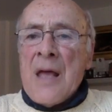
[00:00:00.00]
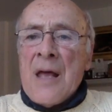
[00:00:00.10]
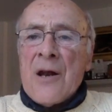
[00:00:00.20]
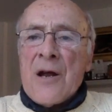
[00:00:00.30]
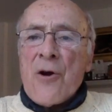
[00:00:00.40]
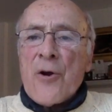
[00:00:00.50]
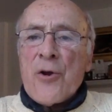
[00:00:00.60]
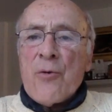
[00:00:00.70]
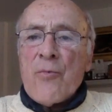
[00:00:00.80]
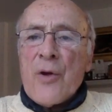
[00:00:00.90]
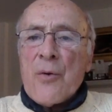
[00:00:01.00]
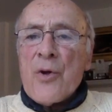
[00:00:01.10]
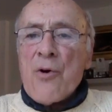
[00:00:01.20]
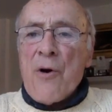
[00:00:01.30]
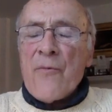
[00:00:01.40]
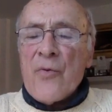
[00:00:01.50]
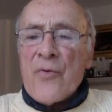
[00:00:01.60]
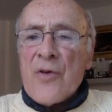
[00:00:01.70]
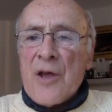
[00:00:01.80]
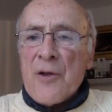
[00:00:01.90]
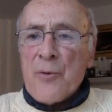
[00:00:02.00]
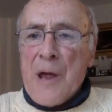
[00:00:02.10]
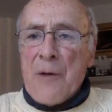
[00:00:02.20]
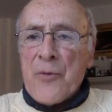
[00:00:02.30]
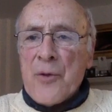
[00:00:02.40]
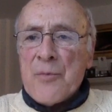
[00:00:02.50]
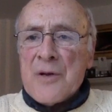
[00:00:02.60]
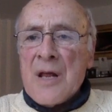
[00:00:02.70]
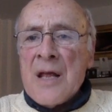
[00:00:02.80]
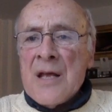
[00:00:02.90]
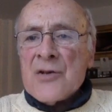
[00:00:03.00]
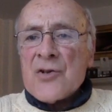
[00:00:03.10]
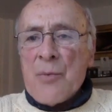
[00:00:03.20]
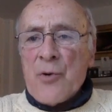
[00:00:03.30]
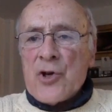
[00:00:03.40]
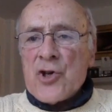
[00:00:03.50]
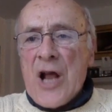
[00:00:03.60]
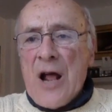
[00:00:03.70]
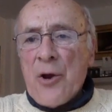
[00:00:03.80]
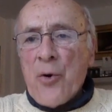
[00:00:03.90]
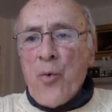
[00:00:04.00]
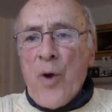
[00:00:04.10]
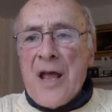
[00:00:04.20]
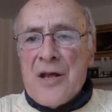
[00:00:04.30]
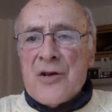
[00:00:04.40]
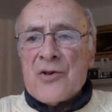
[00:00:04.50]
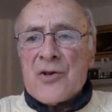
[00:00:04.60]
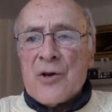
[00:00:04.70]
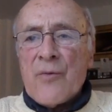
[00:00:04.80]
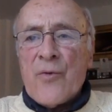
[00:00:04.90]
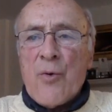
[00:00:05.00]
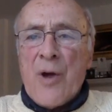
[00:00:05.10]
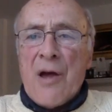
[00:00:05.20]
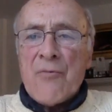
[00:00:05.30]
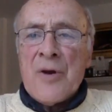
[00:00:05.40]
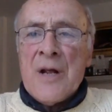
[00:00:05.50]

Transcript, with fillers: And I argued that we often think about them in somewhat shallow ways, that if you have